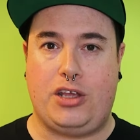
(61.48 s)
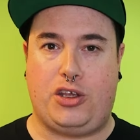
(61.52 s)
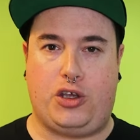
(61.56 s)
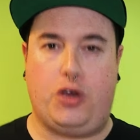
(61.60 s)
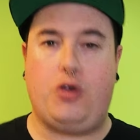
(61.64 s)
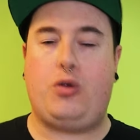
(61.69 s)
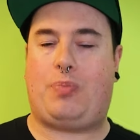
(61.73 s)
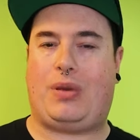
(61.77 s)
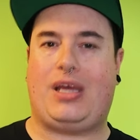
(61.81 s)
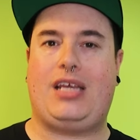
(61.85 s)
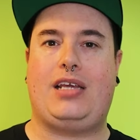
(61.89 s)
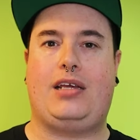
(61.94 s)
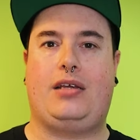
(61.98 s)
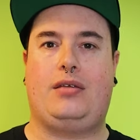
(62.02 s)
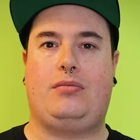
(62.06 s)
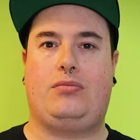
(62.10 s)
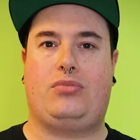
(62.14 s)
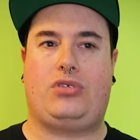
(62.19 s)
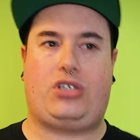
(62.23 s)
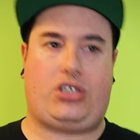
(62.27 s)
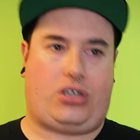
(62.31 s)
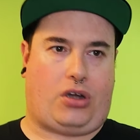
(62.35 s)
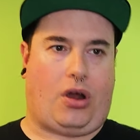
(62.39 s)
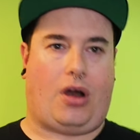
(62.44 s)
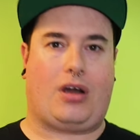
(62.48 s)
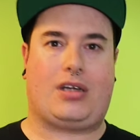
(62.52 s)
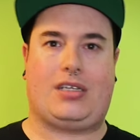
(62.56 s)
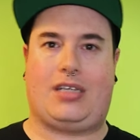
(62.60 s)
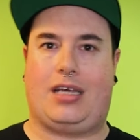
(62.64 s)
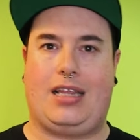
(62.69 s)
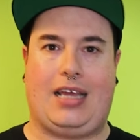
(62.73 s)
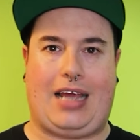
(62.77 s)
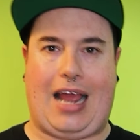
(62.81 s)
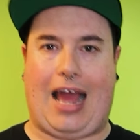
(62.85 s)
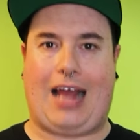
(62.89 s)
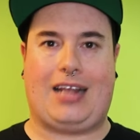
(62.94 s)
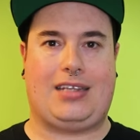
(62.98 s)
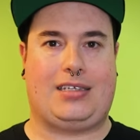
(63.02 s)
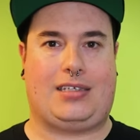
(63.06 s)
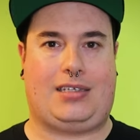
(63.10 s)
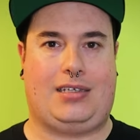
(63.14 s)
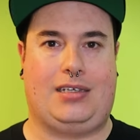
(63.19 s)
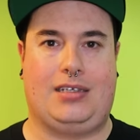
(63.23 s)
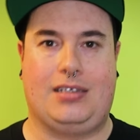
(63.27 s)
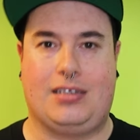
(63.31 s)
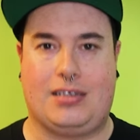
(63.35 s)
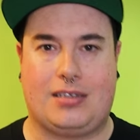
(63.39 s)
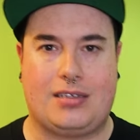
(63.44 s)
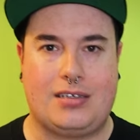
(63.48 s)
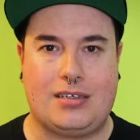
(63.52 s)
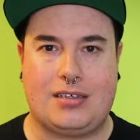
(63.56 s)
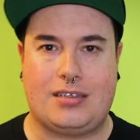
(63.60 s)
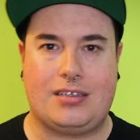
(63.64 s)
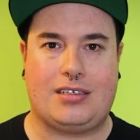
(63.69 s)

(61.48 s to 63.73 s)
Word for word: you'd be shocked at the answers